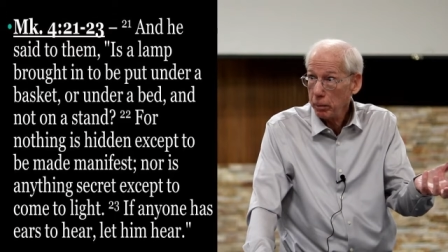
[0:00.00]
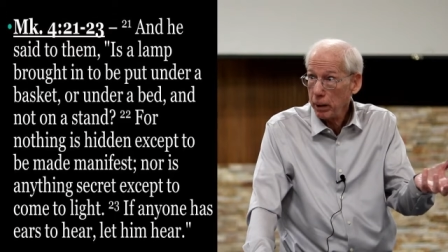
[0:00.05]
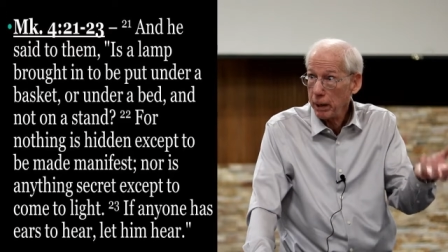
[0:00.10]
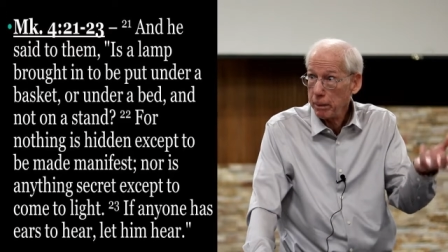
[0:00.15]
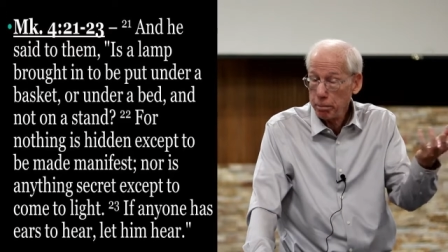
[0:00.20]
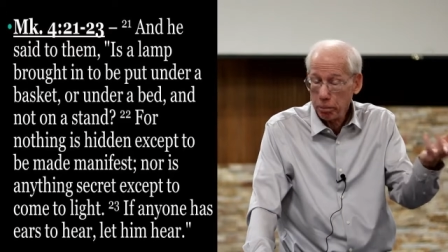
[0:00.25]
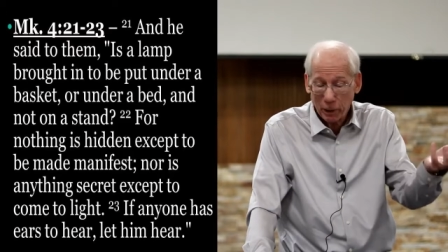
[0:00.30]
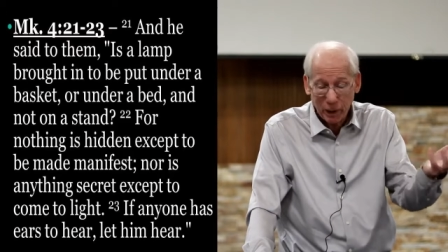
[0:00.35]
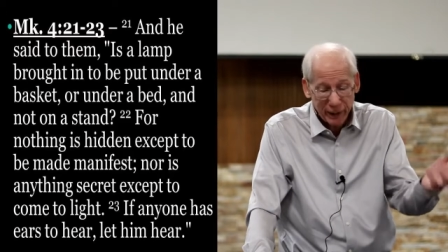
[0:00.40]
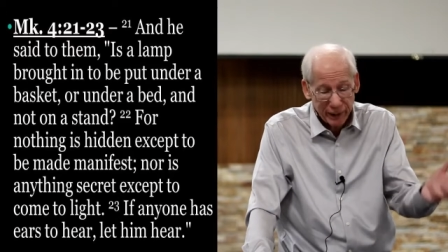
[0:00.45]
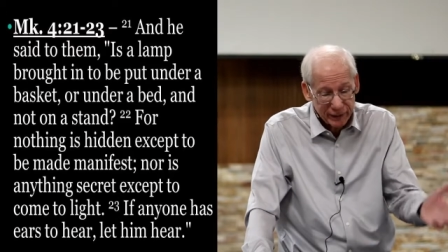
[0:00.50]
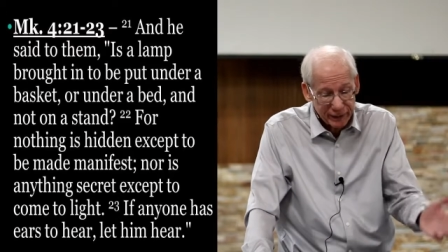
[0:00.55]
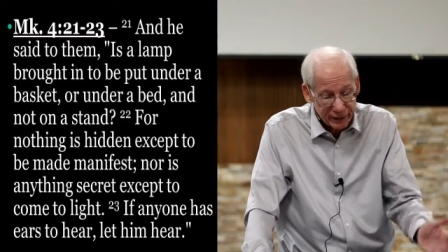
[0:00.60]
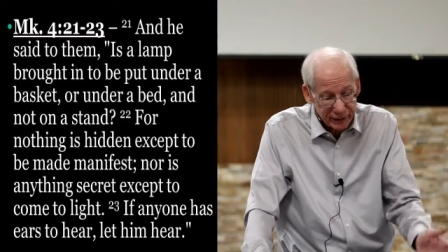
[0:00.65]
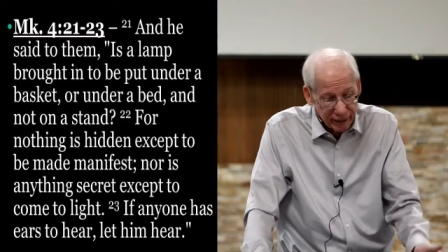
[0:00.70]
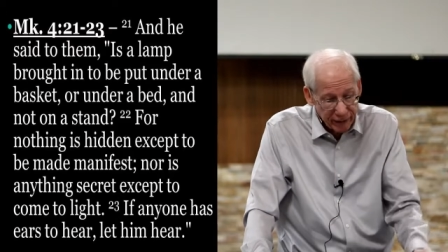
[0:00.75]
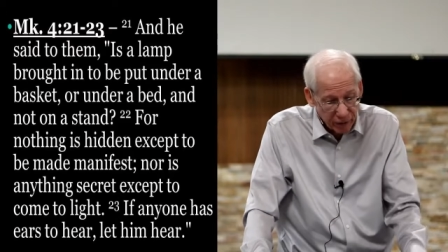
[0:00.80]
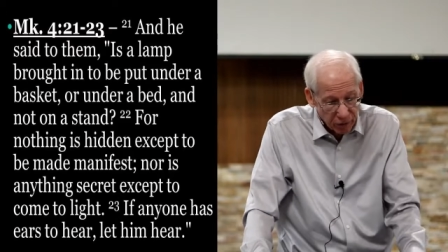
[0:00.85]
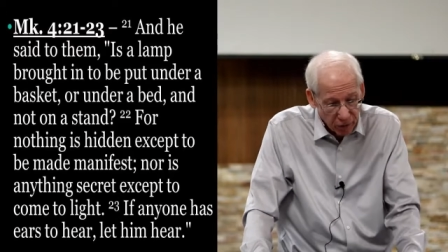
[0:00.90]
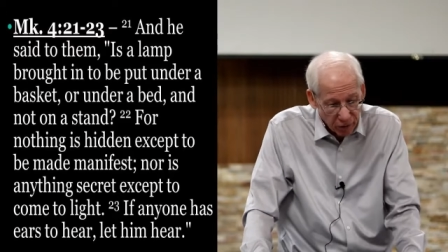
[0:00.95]
by
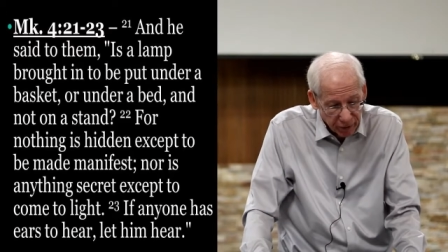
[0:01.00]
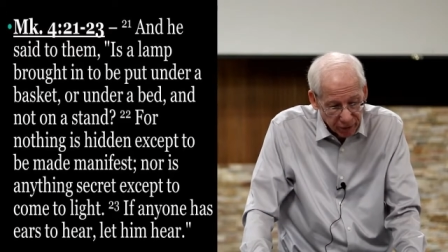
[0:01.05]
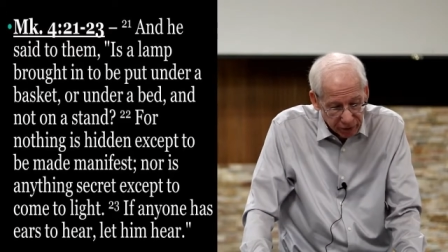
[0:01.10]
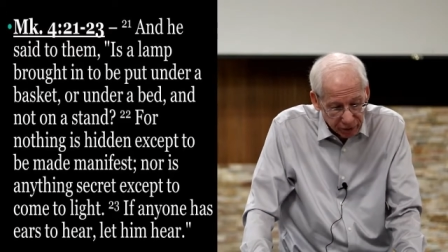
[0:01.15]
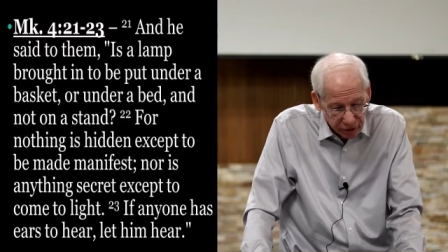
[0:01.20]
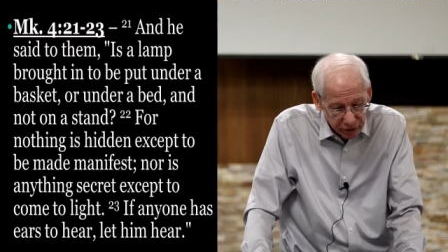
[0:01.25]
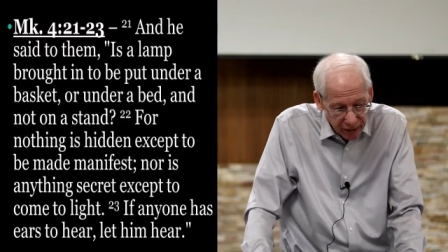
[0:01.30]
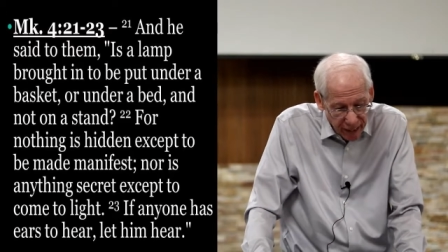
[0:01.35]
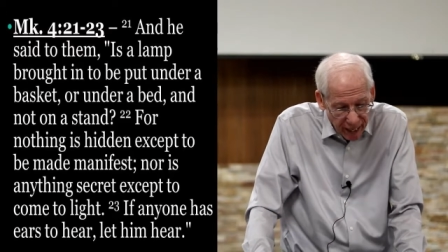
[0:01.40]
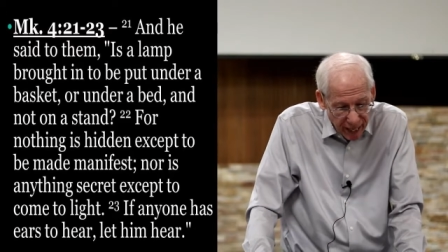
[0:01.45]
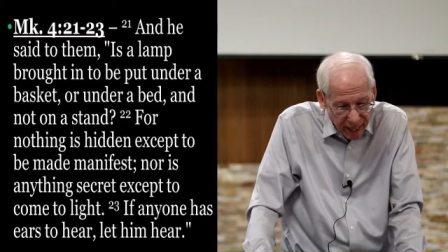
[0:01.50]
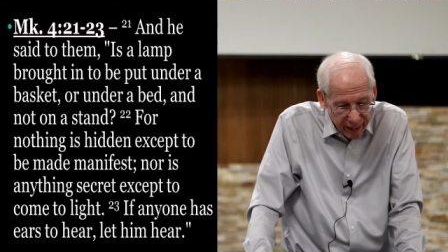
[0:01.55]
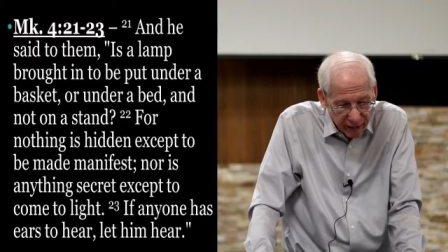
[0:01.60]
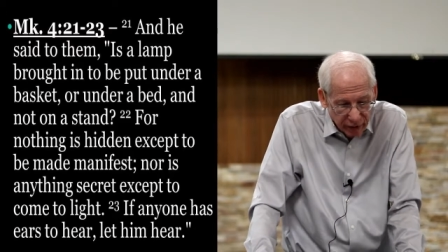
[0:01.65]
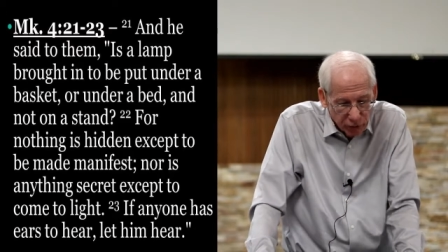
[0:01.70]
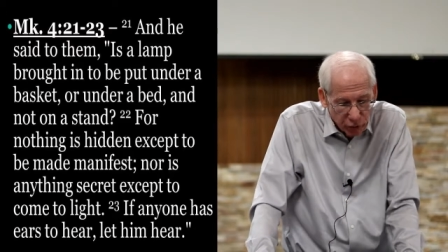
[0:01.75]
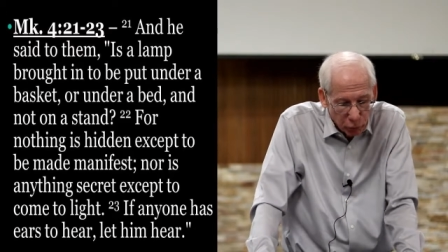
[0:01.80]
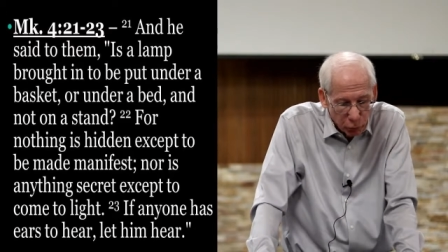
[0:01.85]
placing it on a stand.